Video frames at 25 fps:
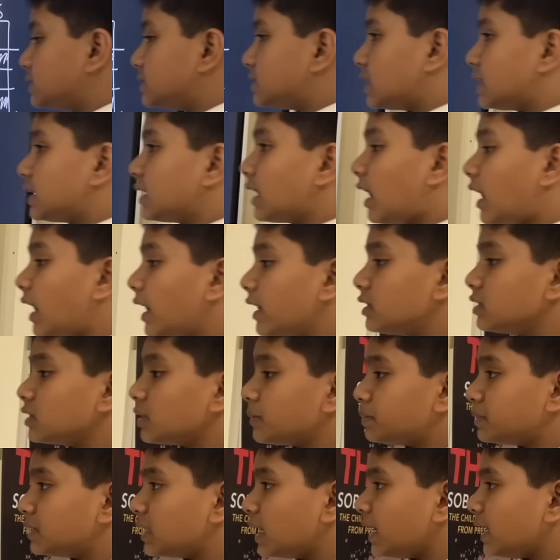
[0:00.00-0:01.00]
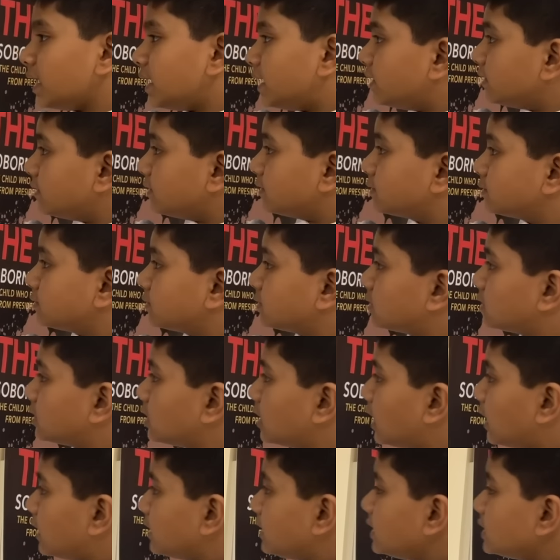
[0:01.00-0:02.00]
to tile the plane,
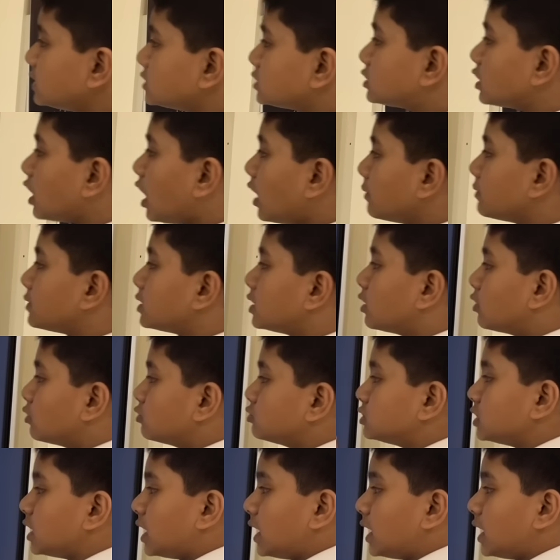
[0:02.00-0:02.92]
these dominoes